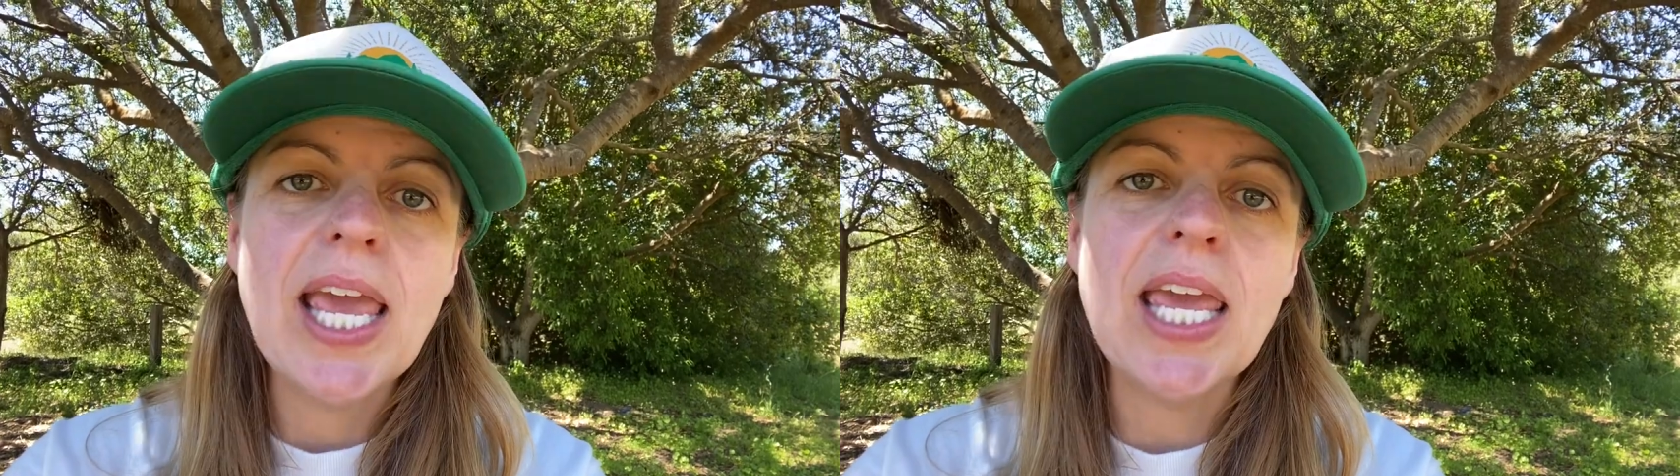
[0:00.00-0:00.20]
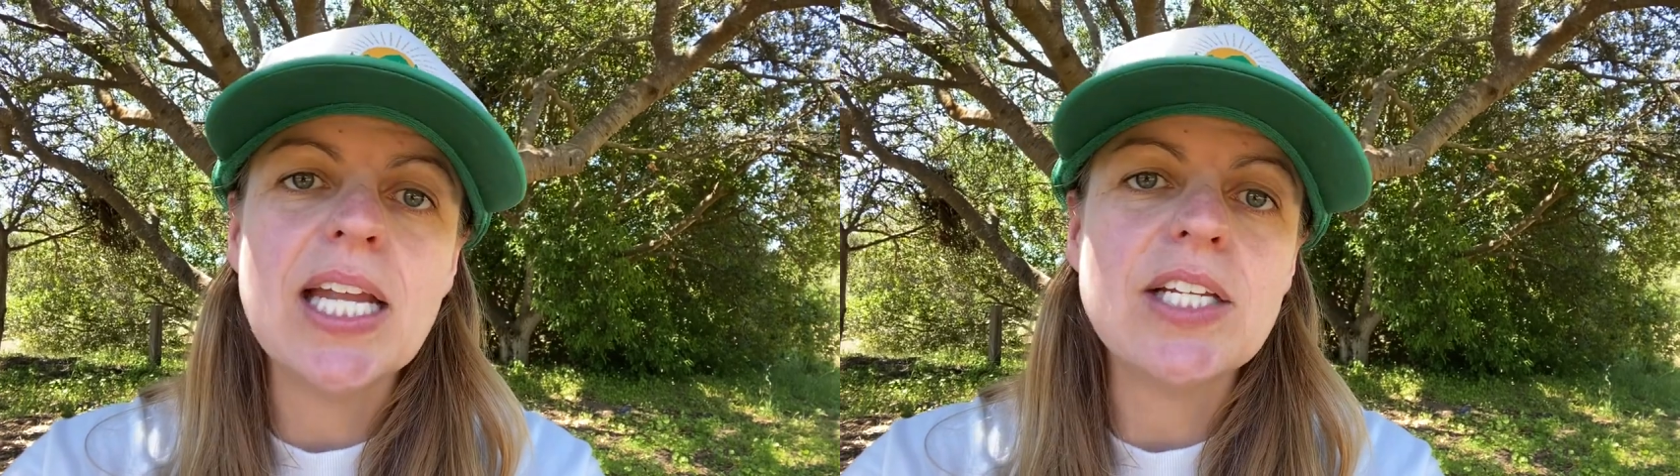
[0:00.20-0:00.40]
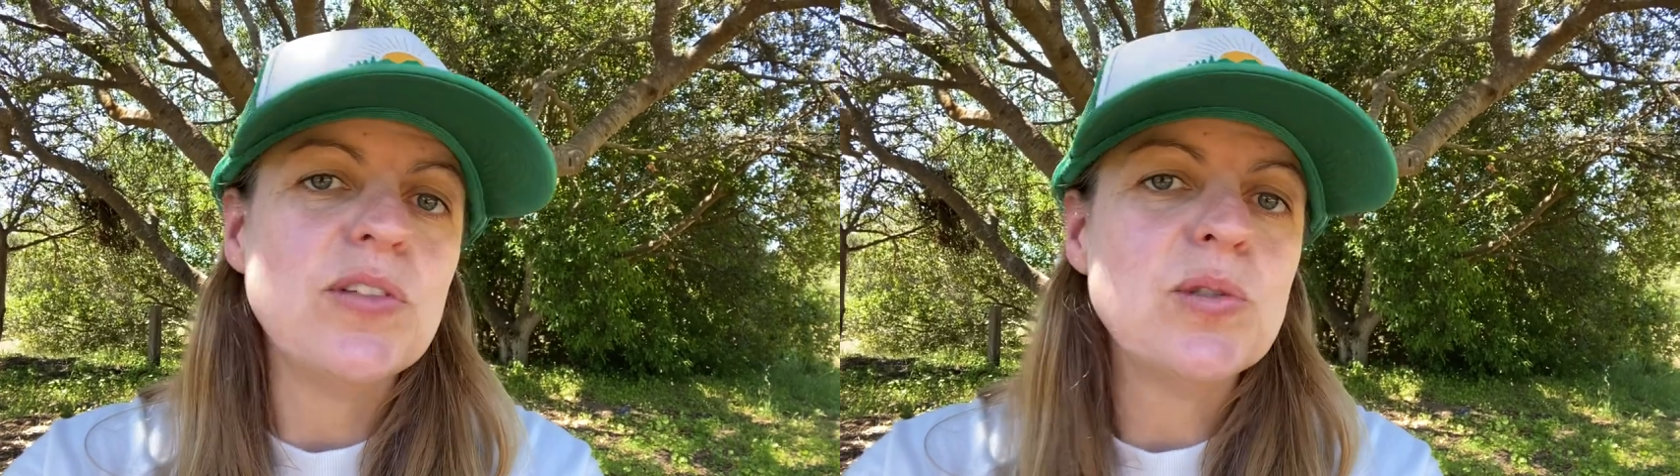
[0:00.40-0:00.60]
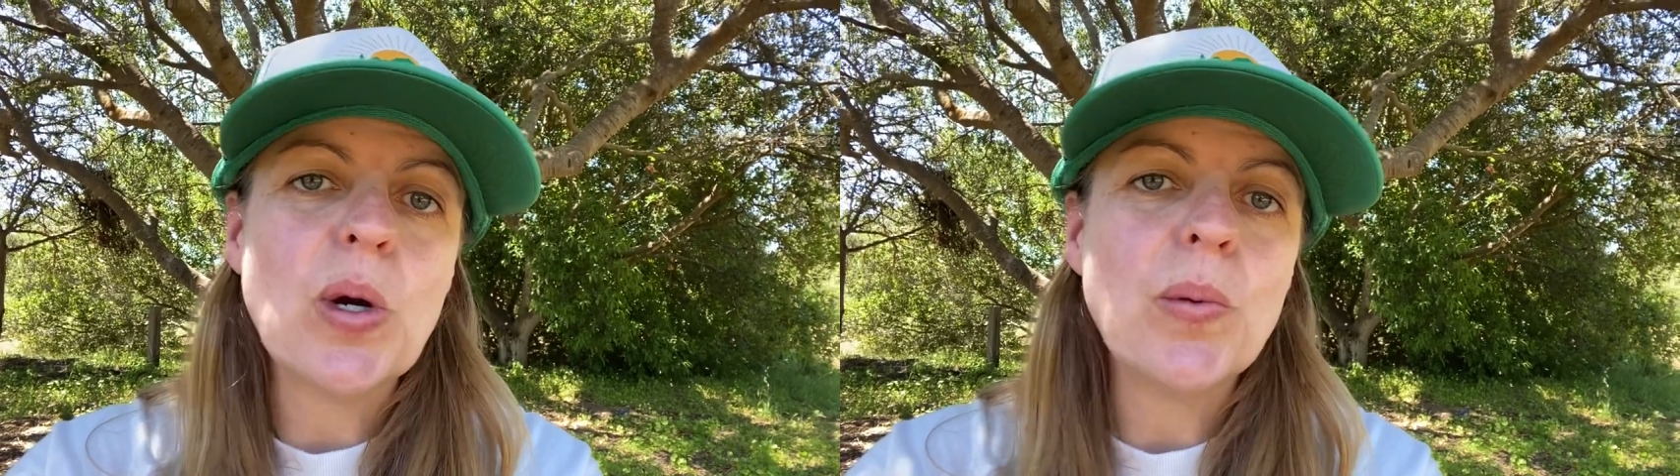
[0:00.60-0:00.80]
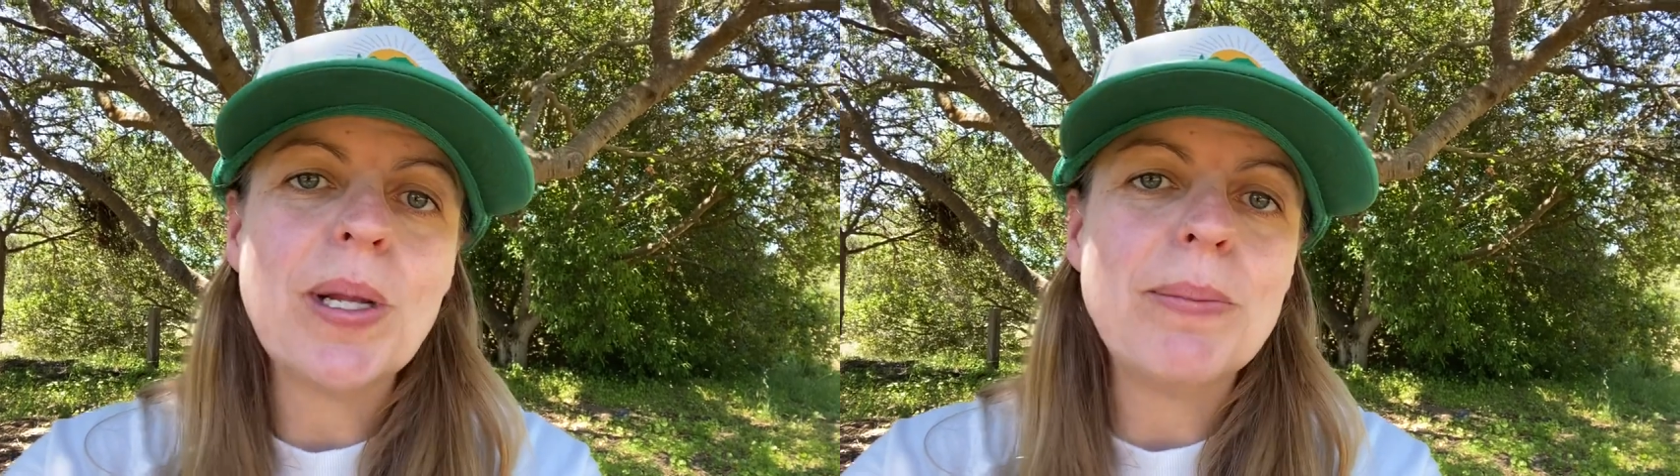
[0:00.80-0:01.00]
And if you
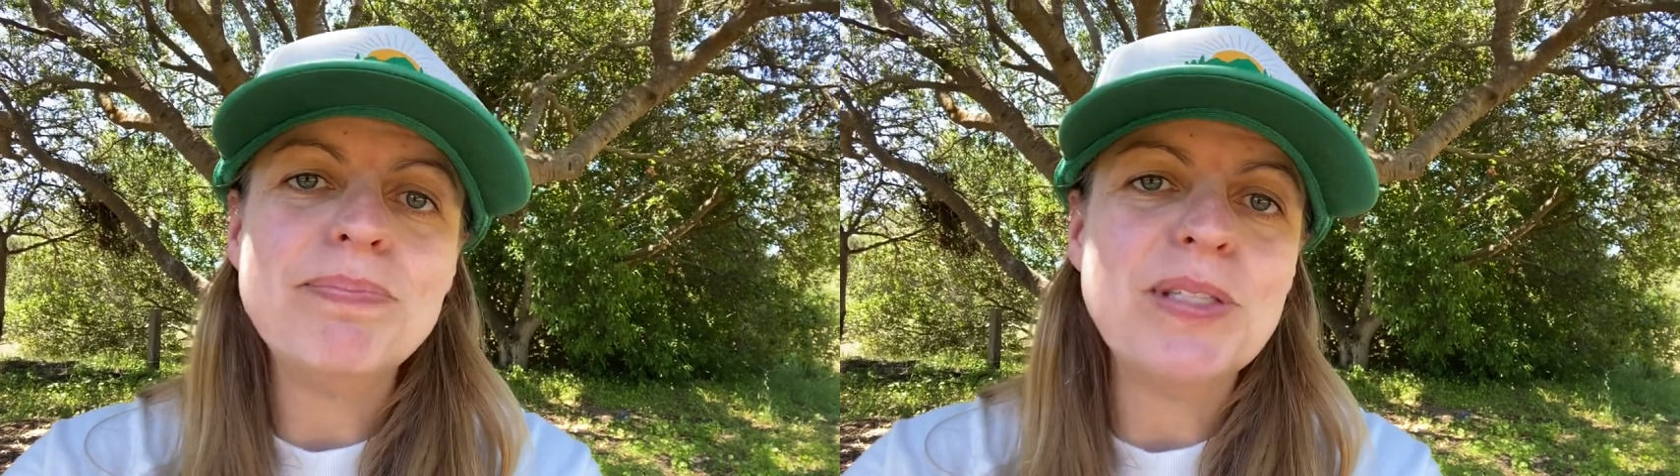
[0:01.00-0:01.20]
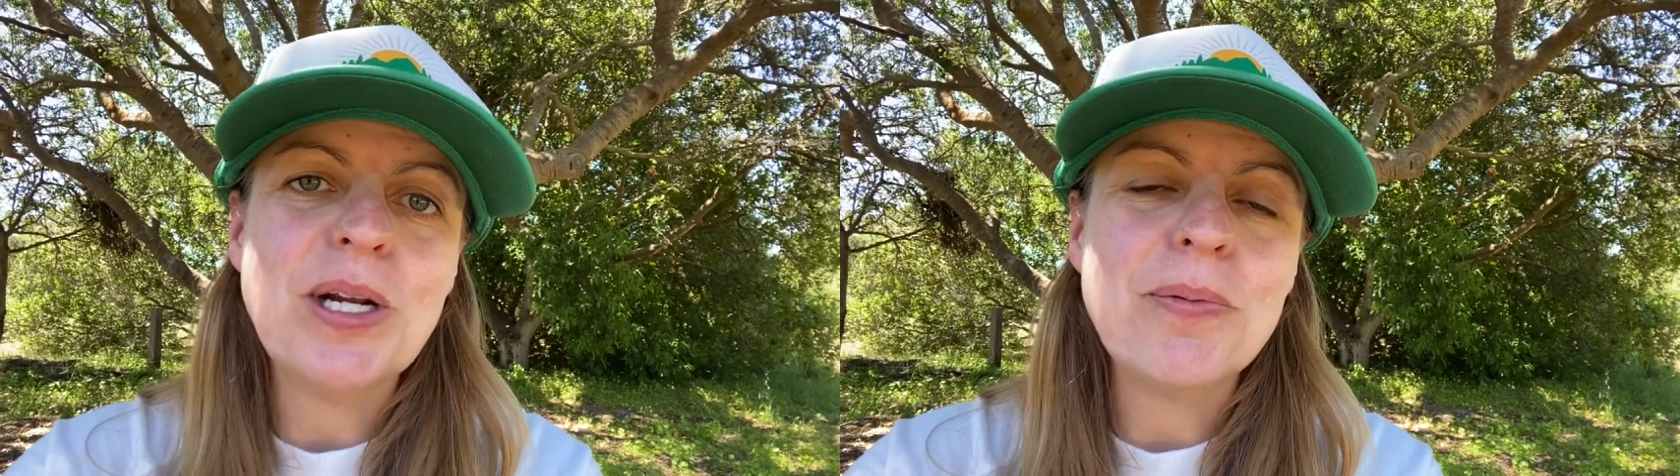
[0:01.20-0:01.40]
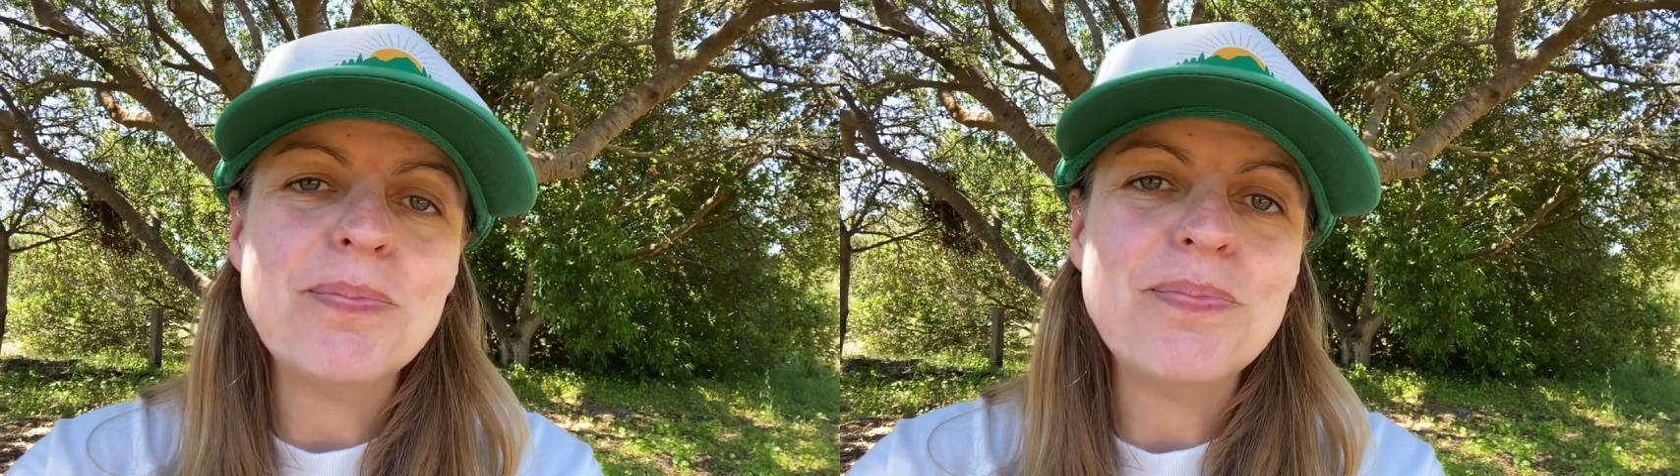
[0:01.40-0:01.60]
don't want to, you know,